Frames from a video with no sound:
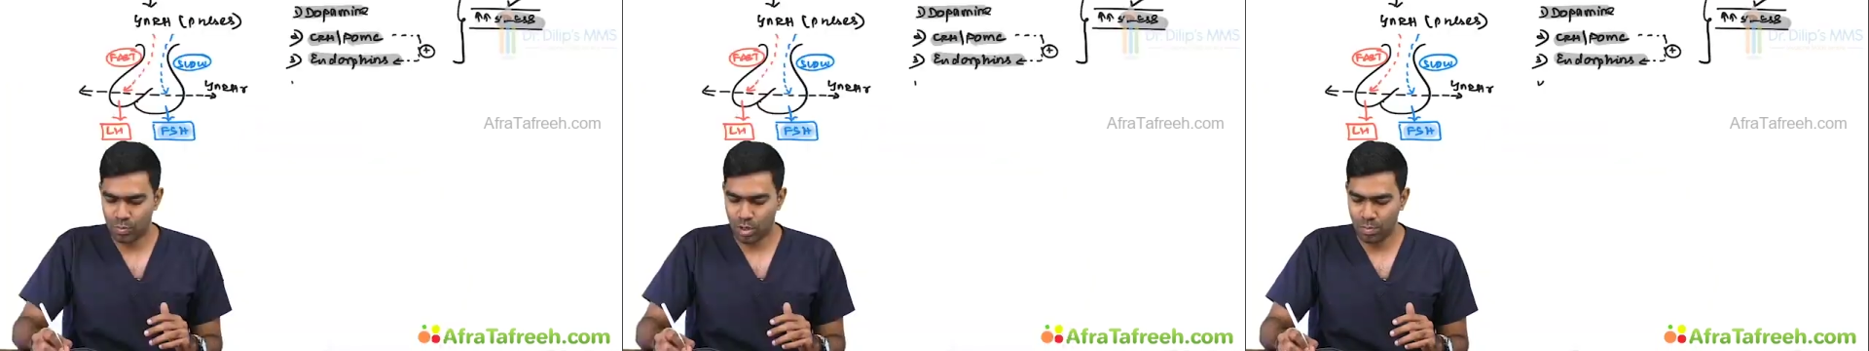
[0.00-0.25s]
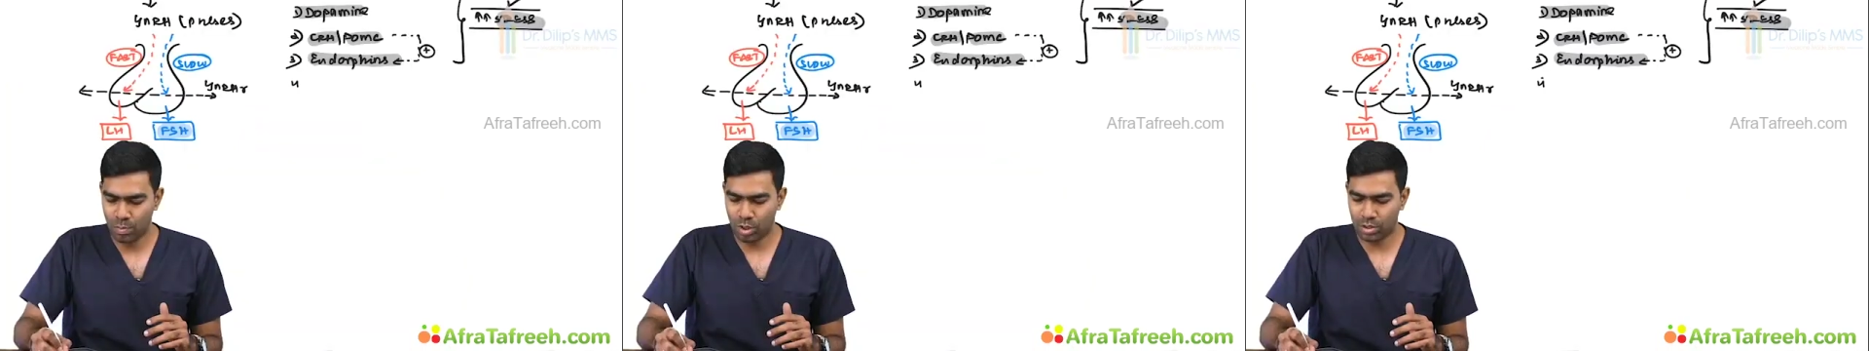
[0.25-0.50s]

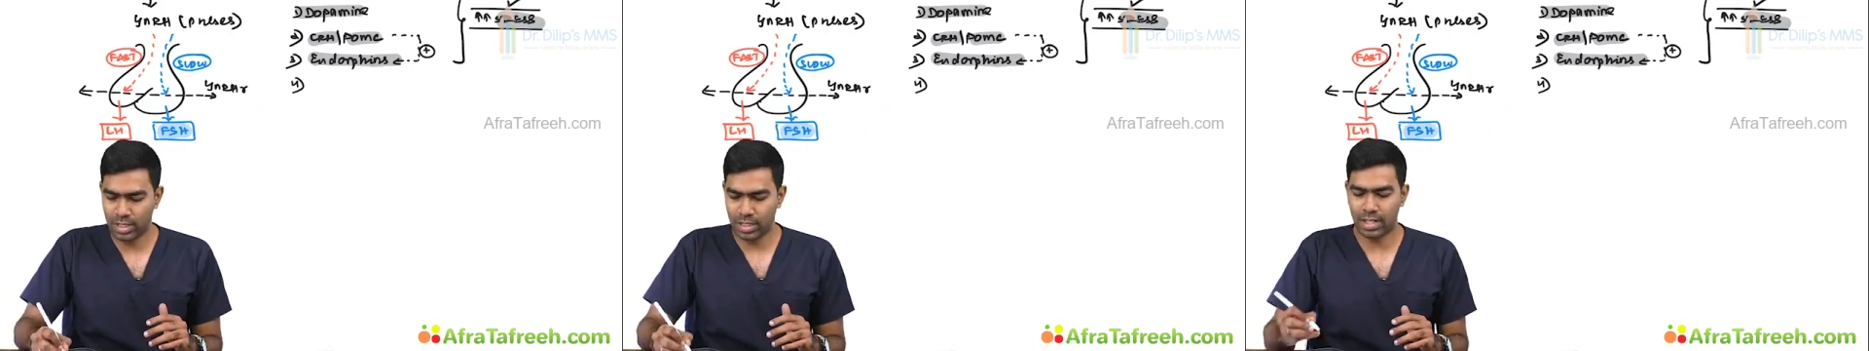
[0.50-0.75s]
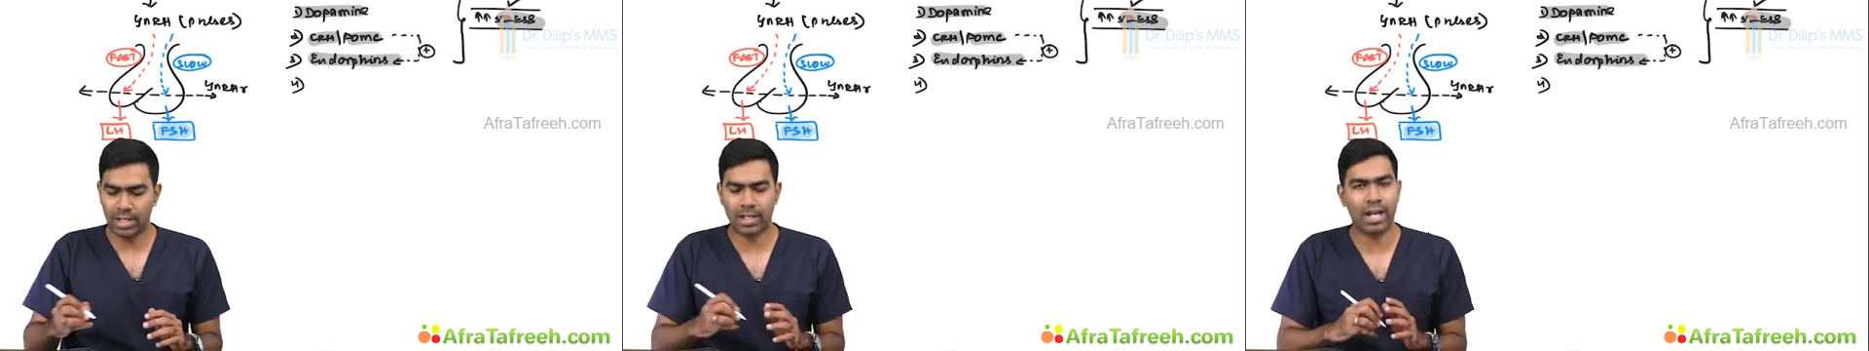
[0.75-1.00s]
one more thing
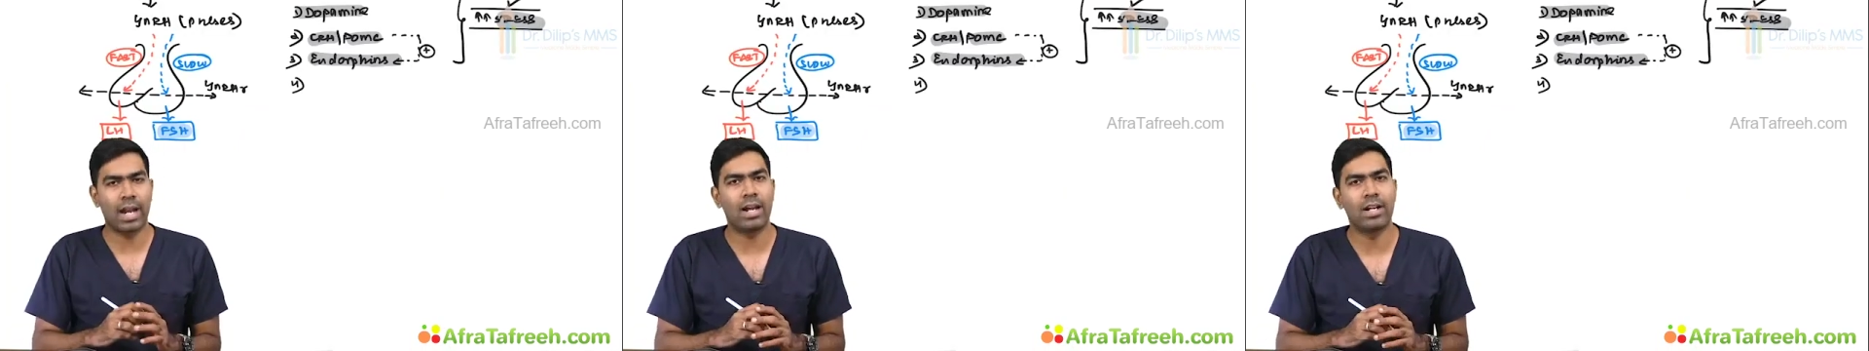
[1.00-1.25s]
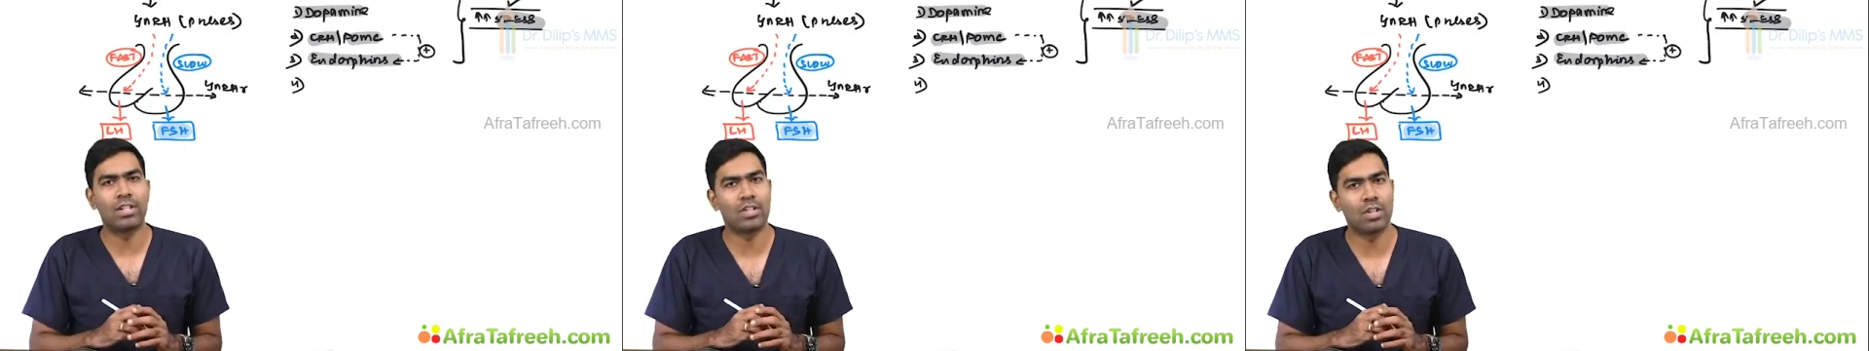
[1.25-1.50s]
that
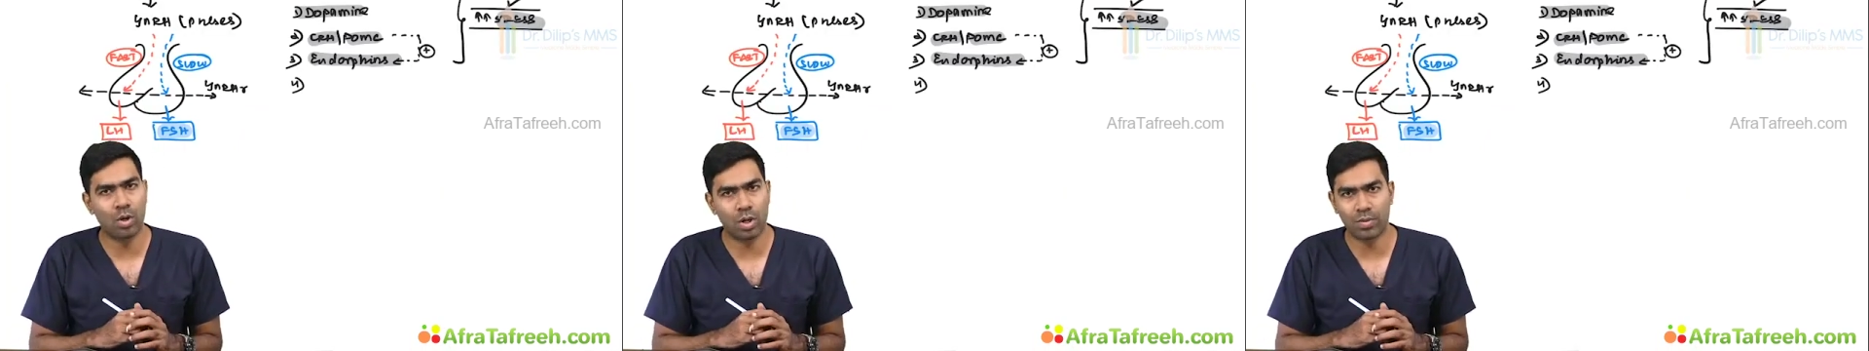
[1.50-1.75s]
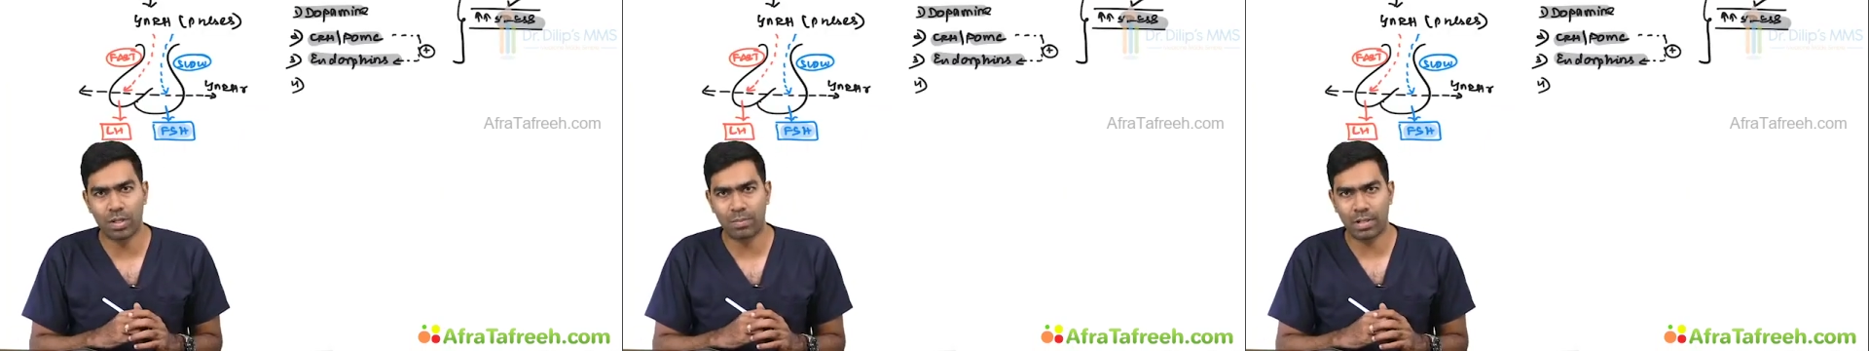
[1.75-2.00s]
can slow
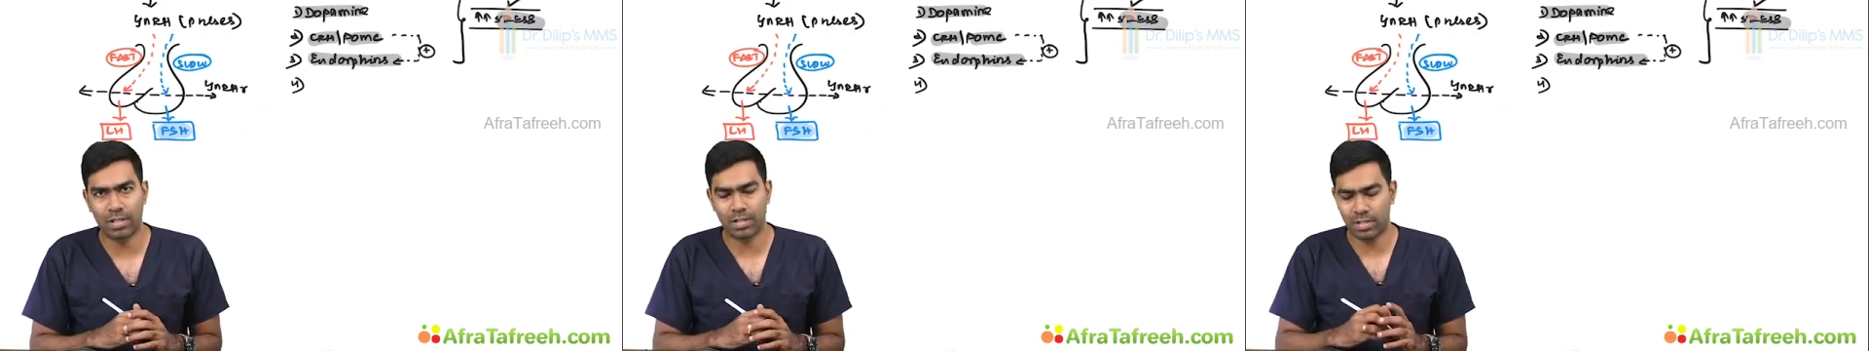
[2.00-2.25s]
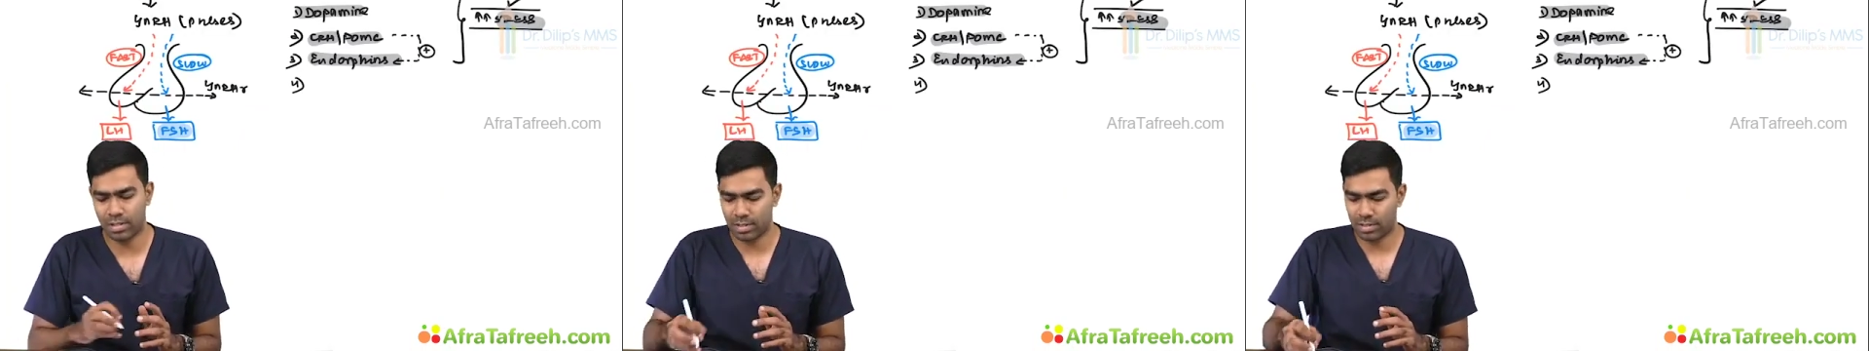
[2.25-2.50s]
down the
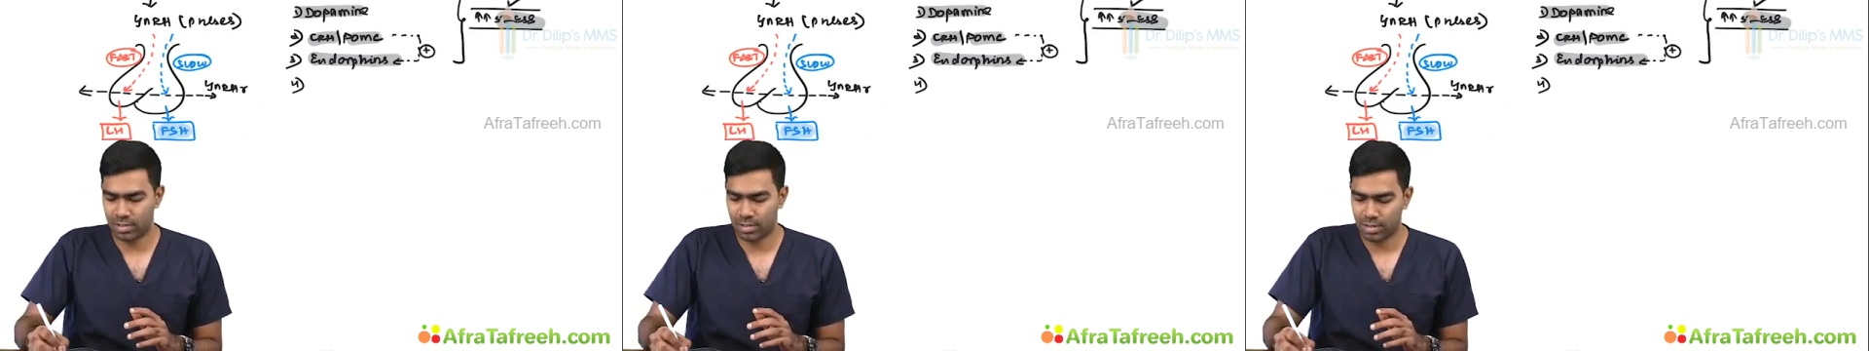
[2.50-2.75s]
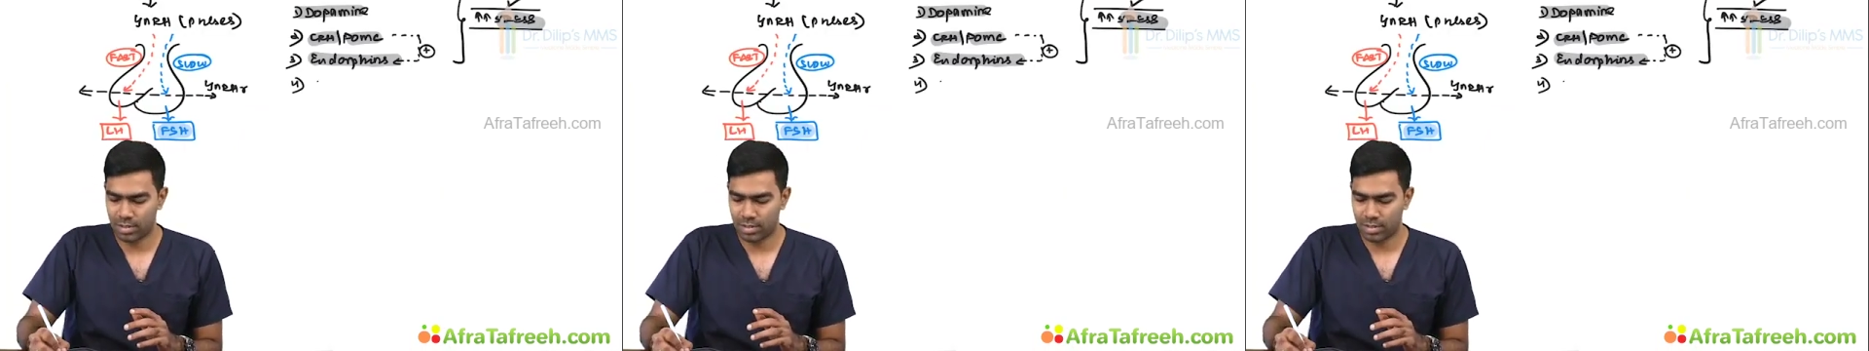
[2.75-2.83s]
pulses.